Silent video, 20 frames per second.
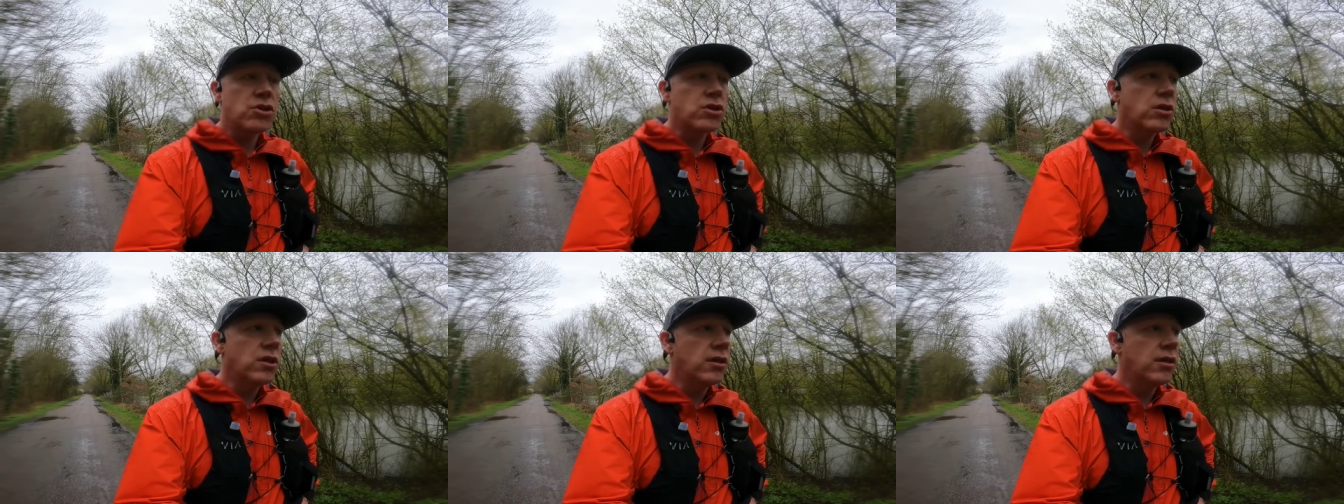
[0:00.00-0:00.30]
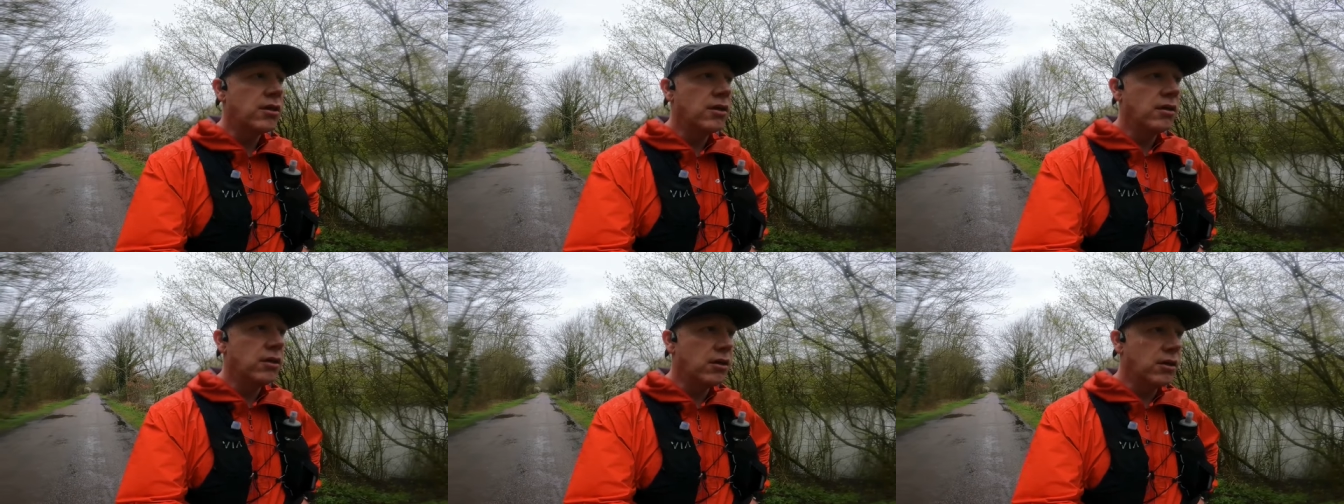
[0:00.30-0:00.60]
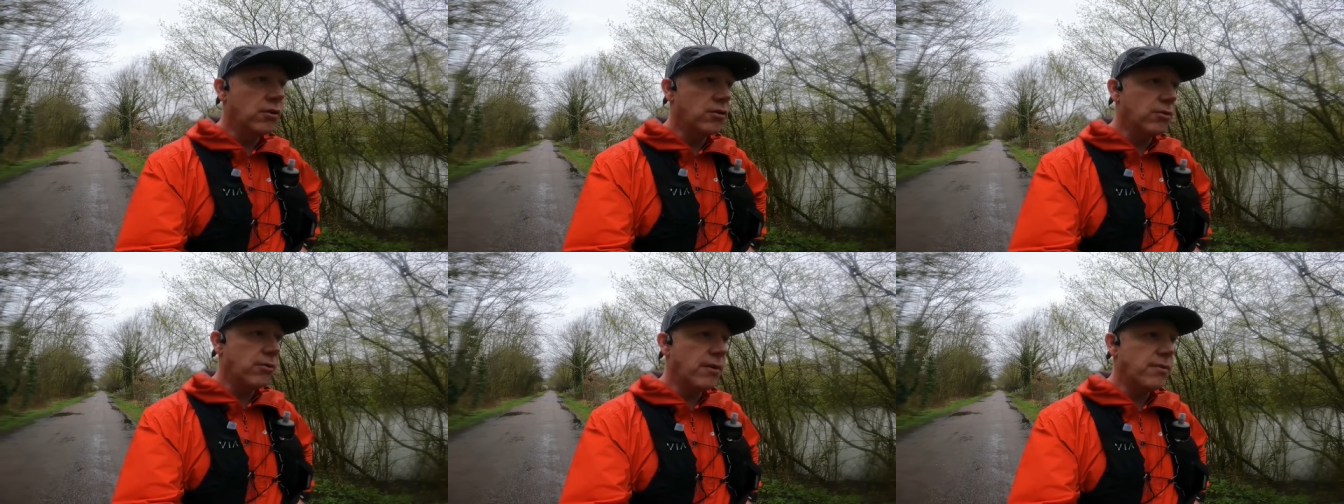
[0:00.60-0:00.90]
just,
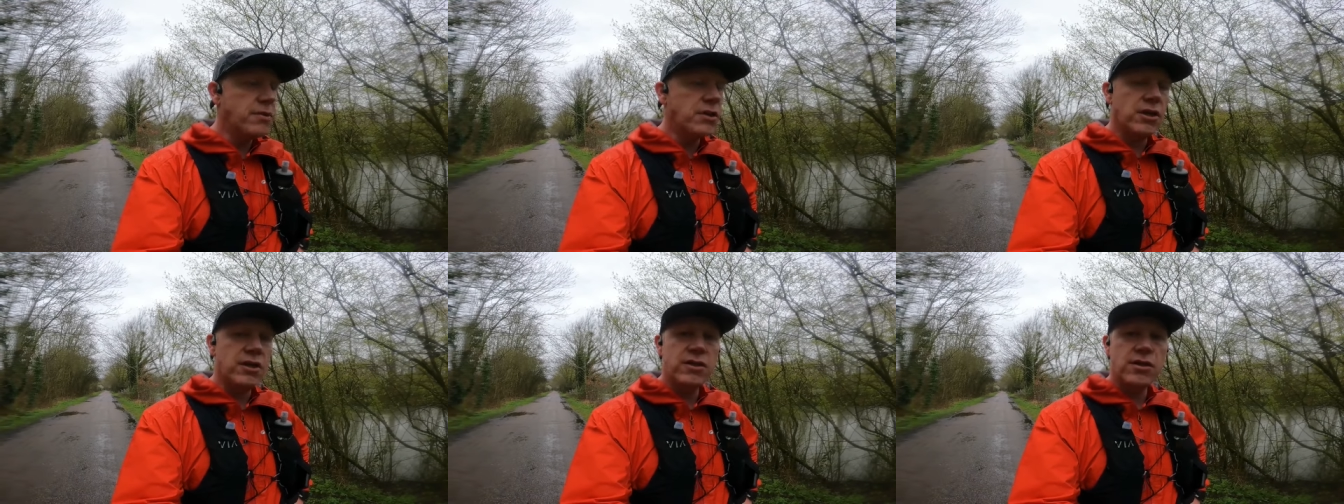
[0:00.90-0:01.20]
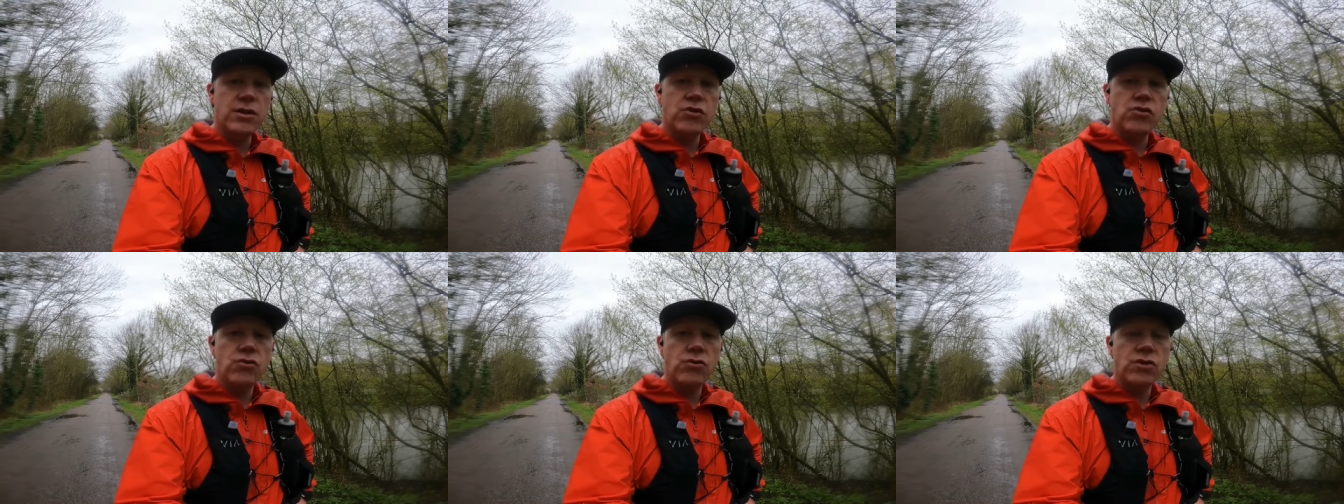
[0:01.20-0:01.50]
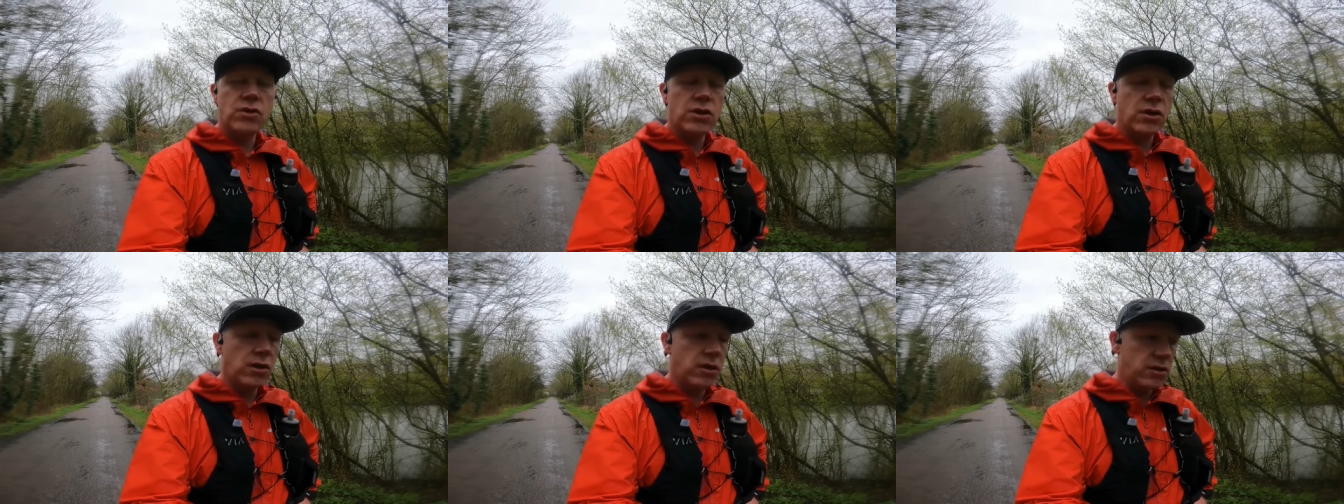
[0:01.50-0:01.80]
you know, on the website they said true
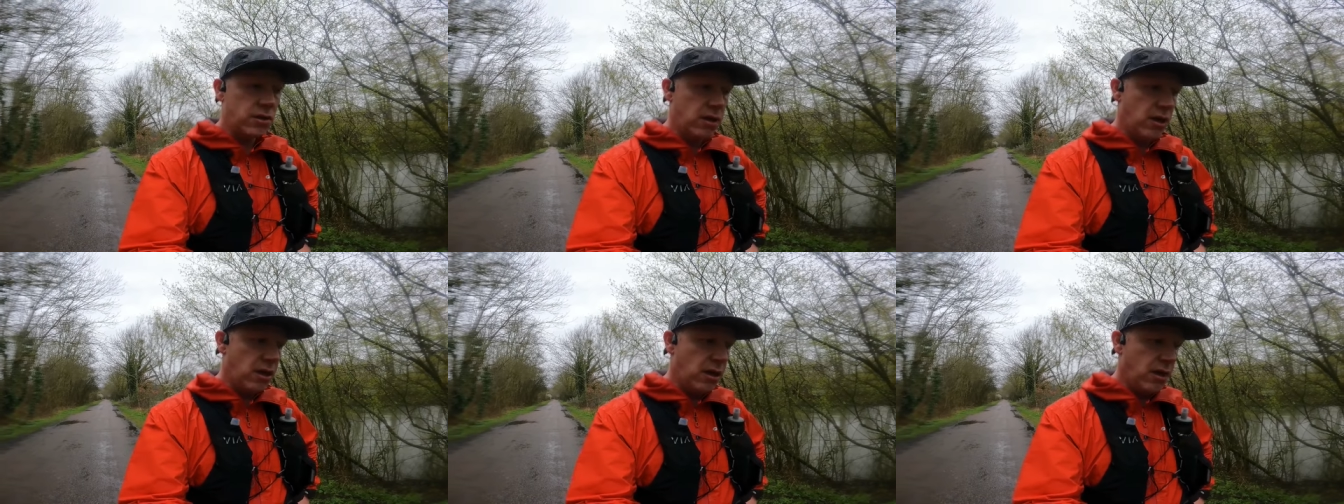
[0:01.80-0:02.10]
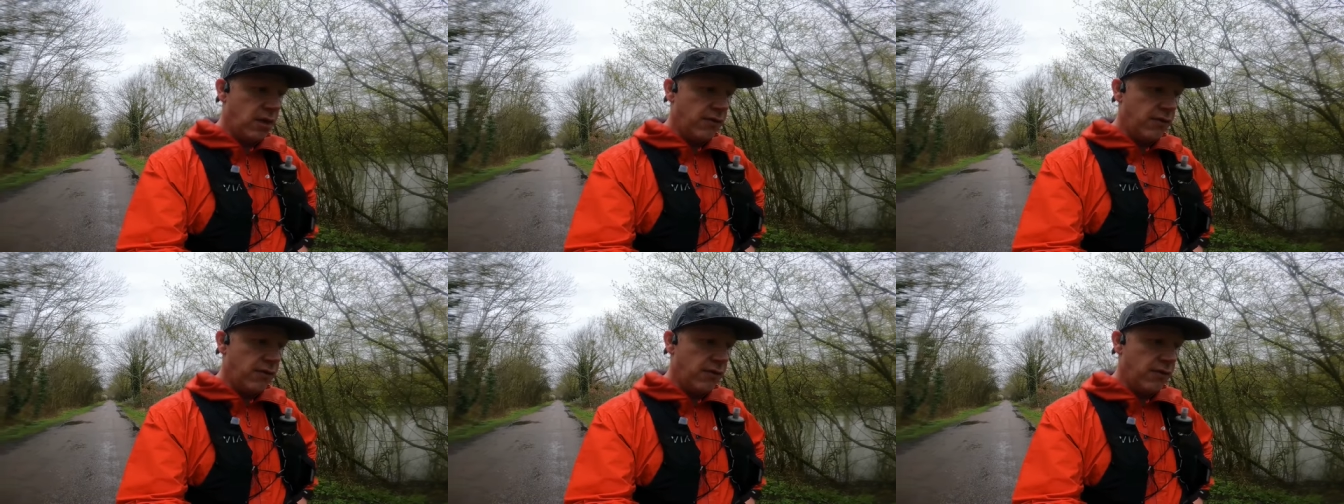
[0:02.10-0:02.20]
to size.